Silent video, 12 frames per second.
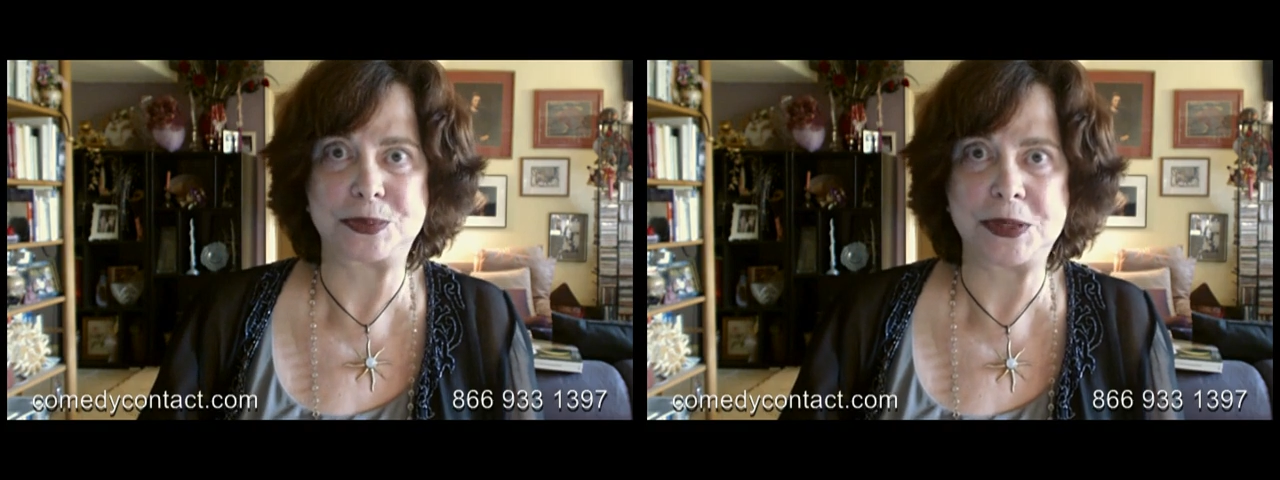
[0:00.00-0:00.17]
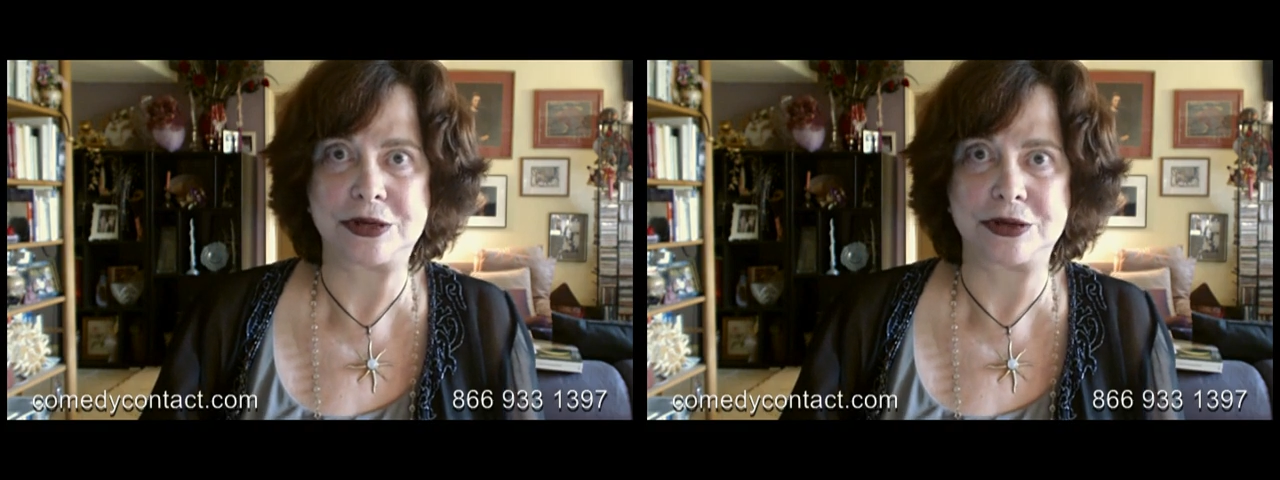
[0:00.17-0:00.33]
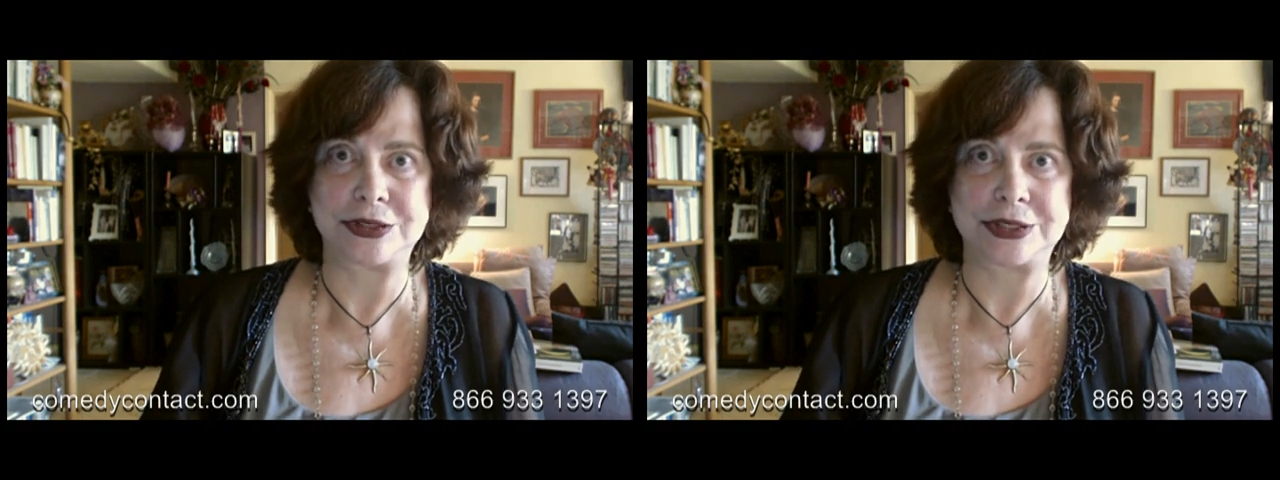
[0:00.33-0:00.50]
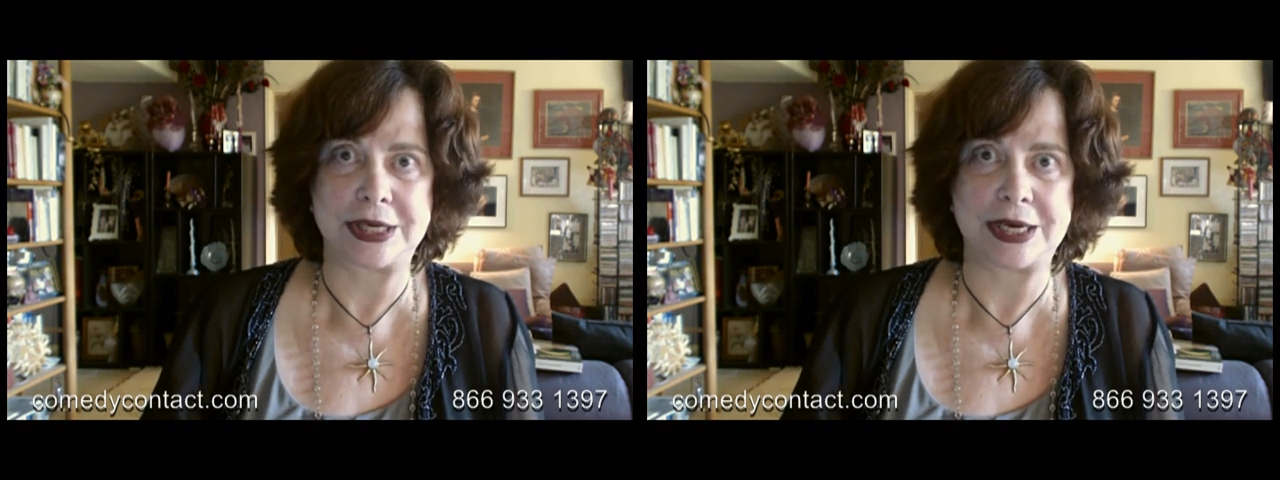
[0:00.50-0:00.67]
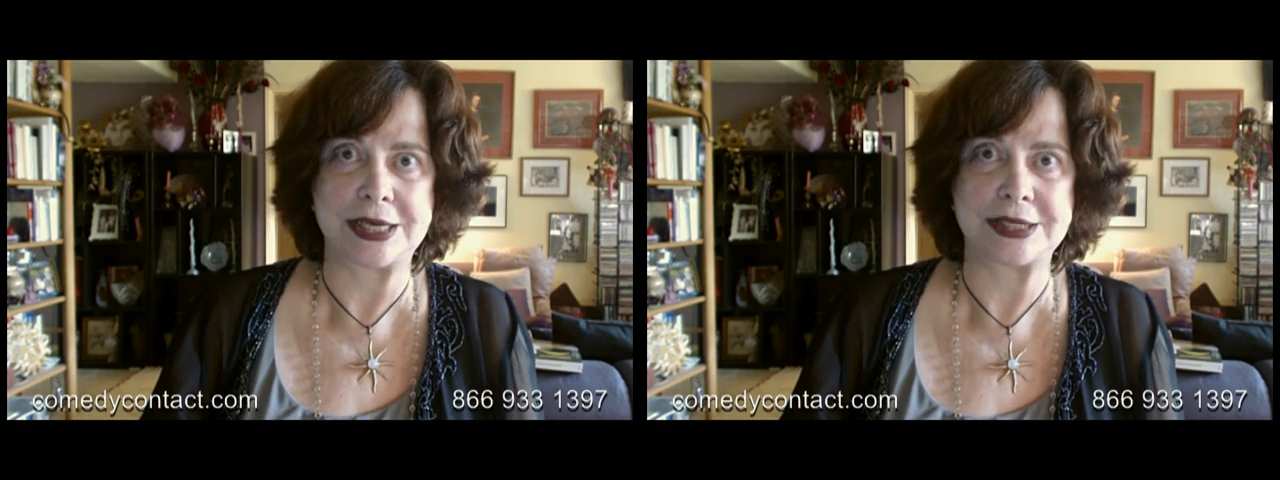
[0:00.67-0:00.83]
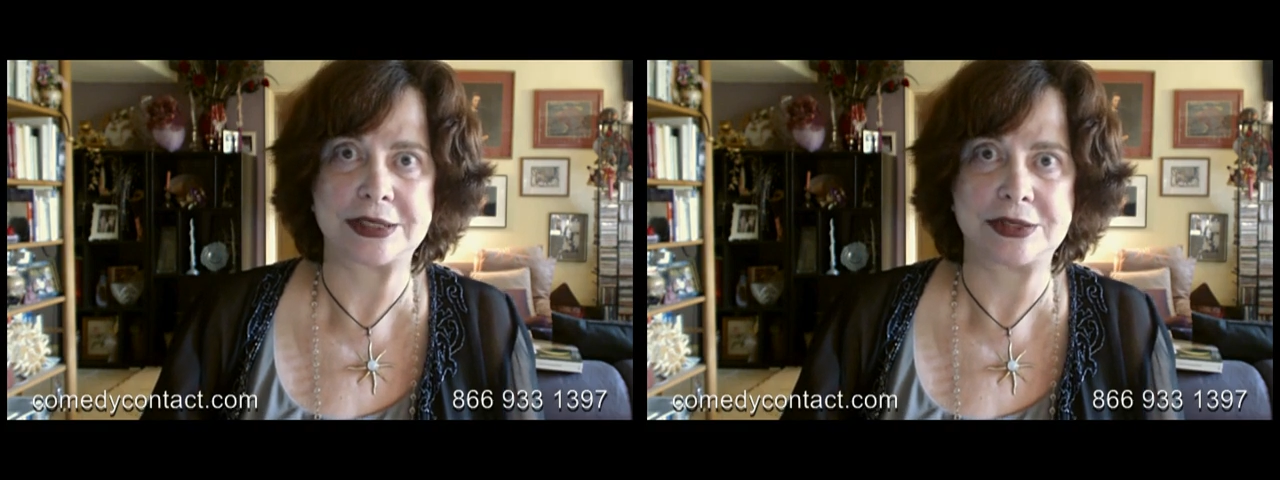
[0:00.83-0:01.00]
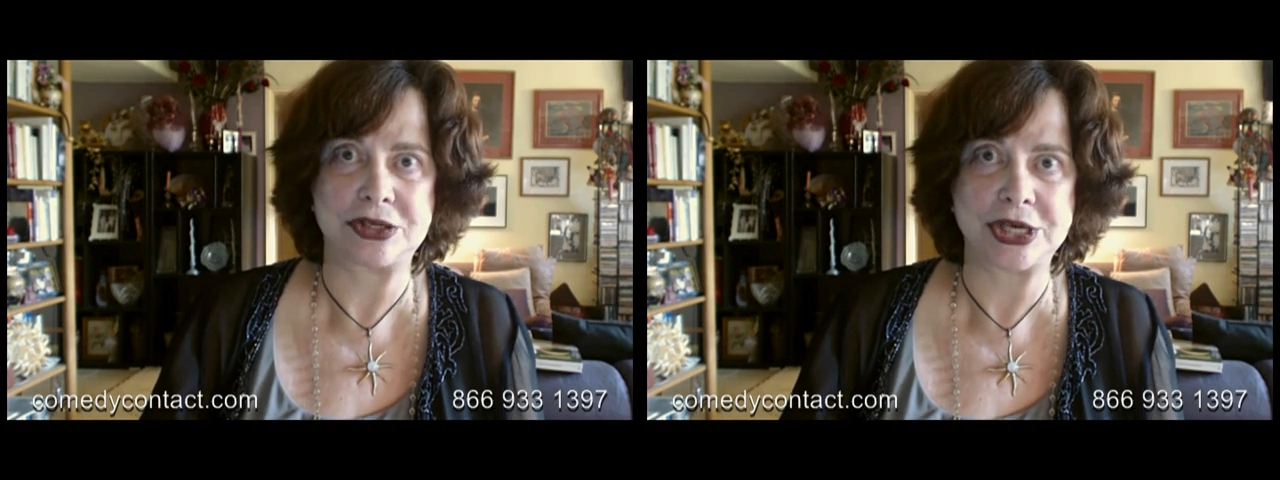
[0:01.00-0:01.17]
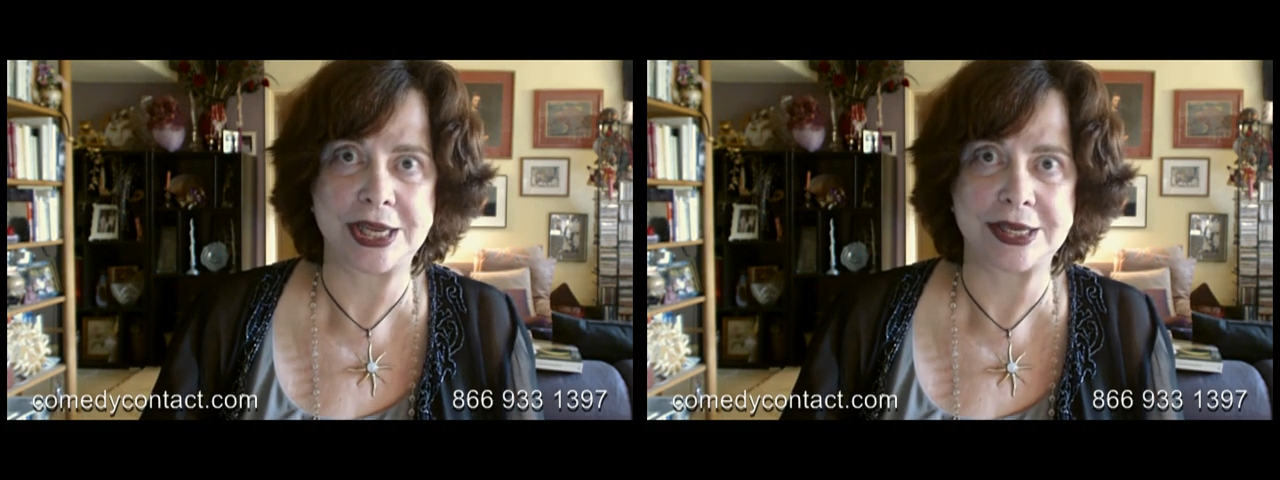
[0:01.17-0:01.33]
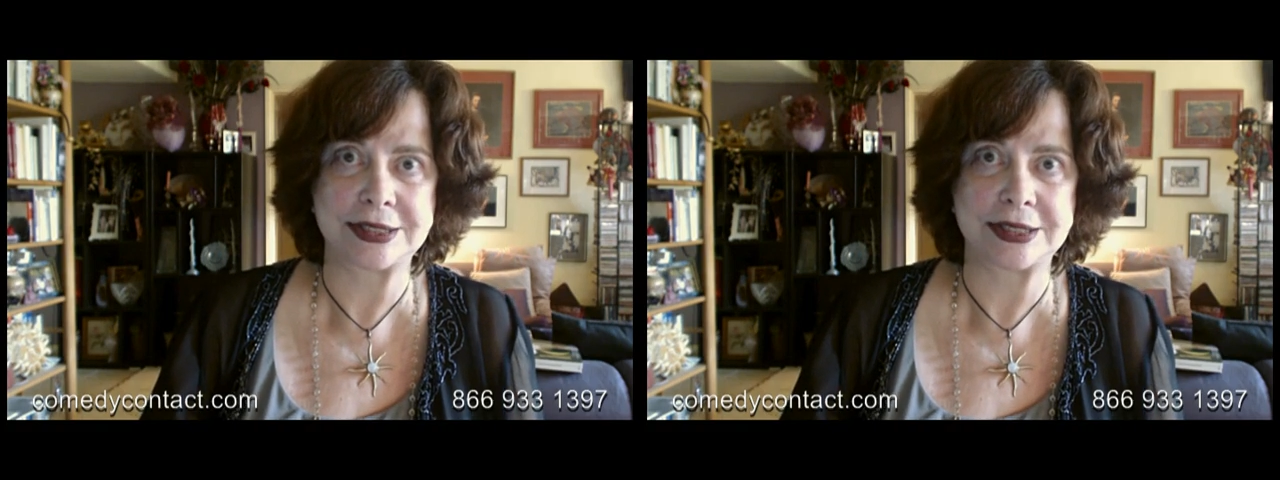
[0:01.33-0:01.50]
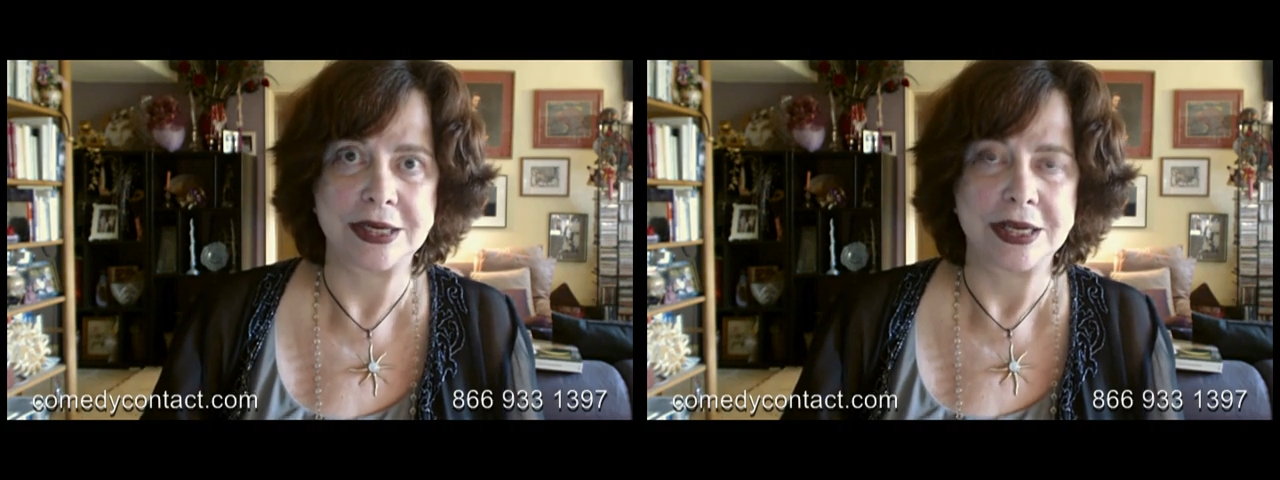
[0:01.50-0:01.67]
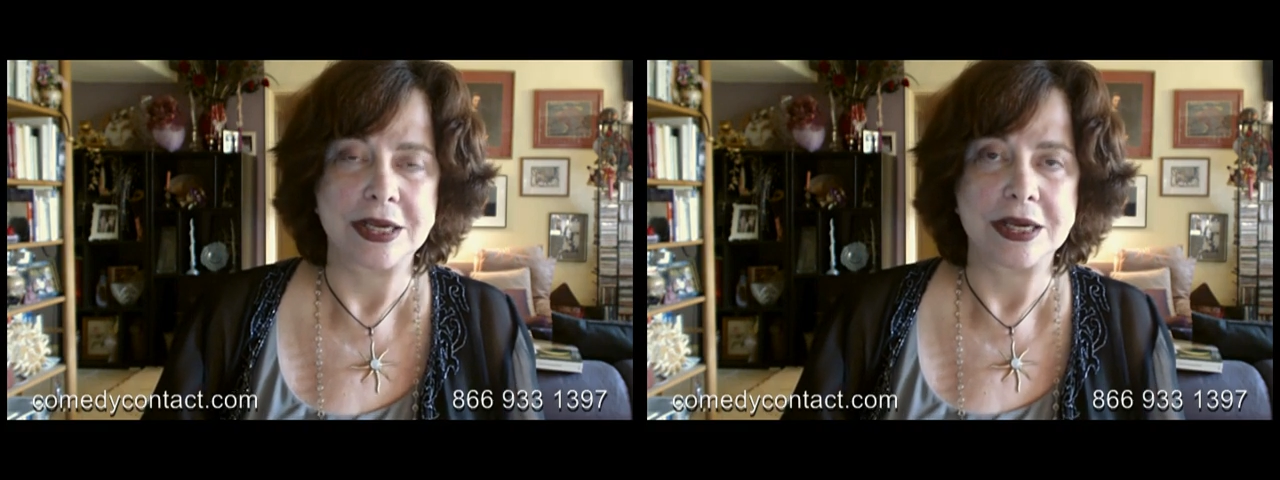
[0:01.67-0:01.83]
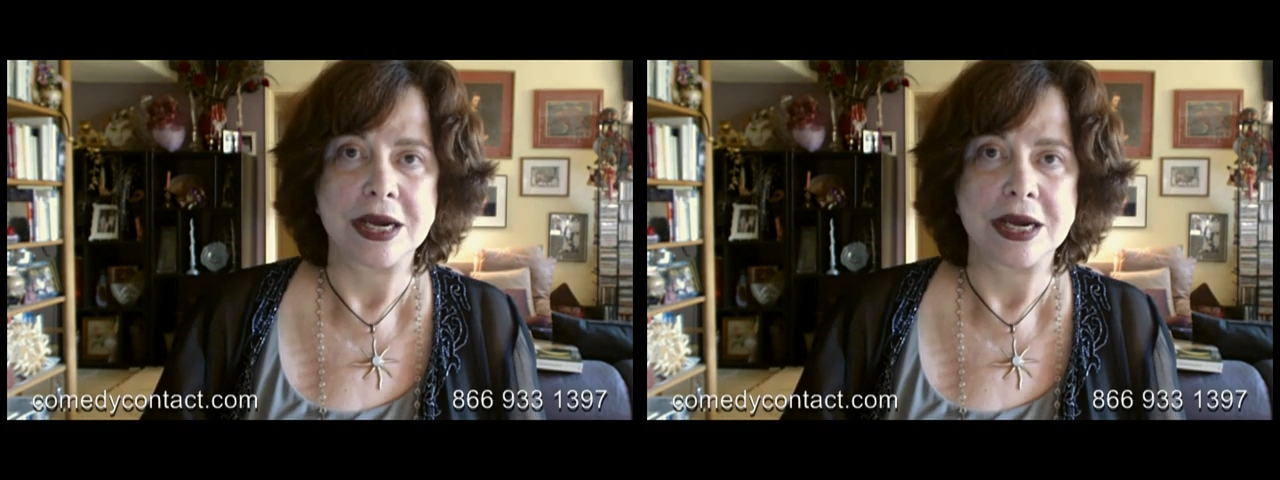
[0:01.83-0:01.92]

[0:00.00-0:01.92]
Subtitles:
speakers that I suggest